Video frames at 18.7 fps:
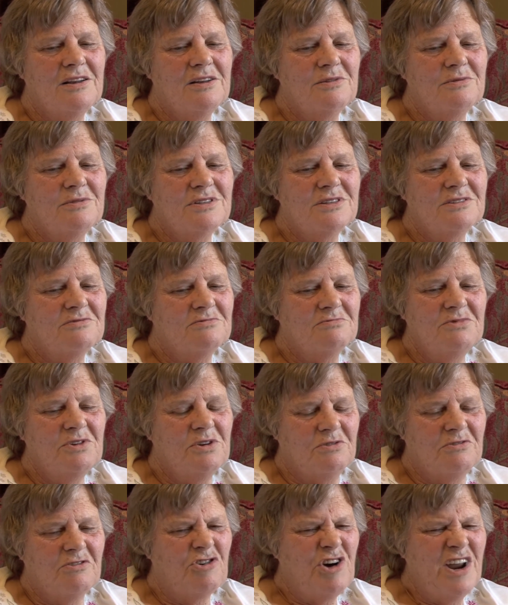It was a
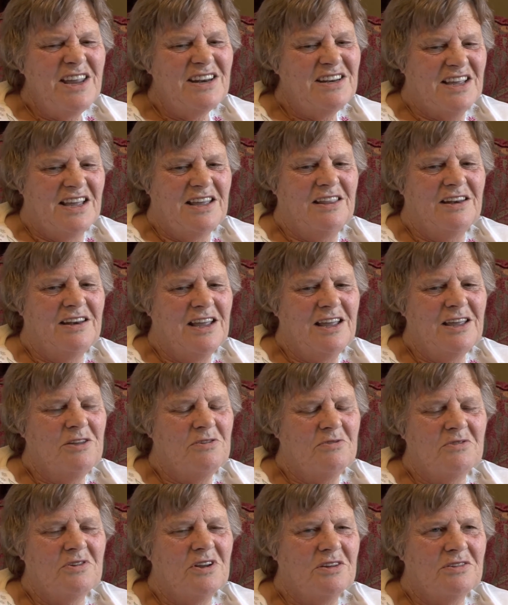great day, the day you
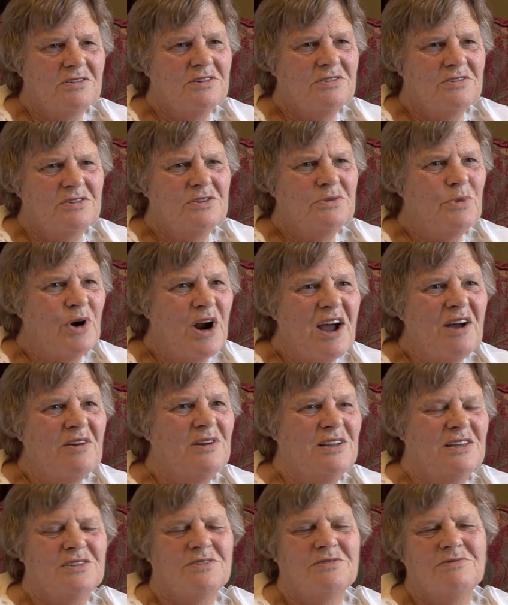could go to
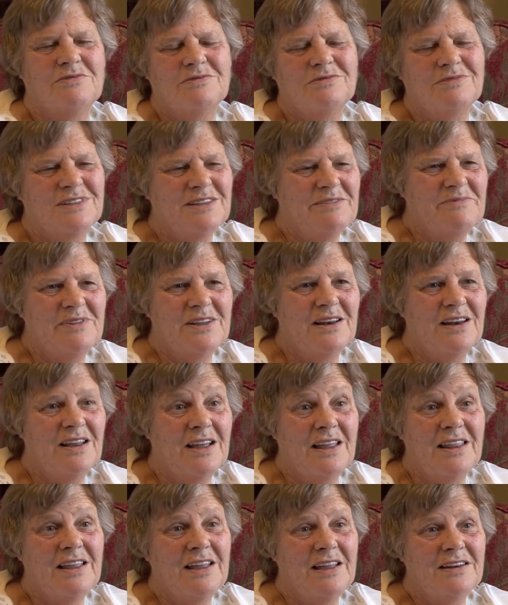Brownies or something
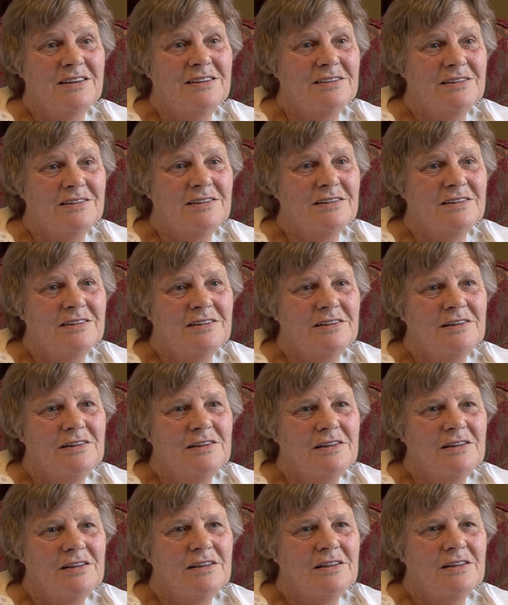like that, and
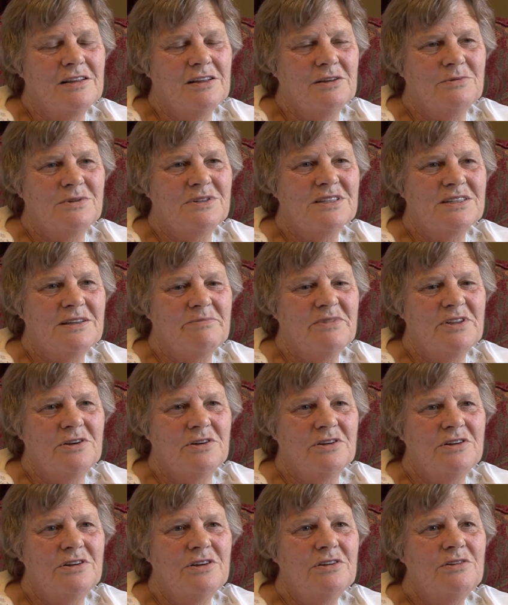it was something
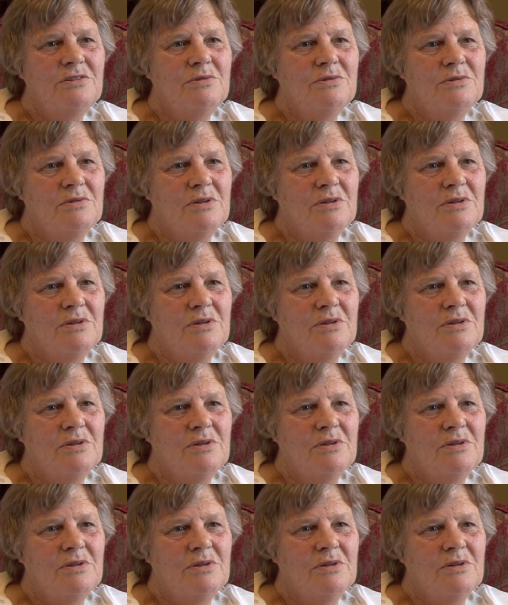to do.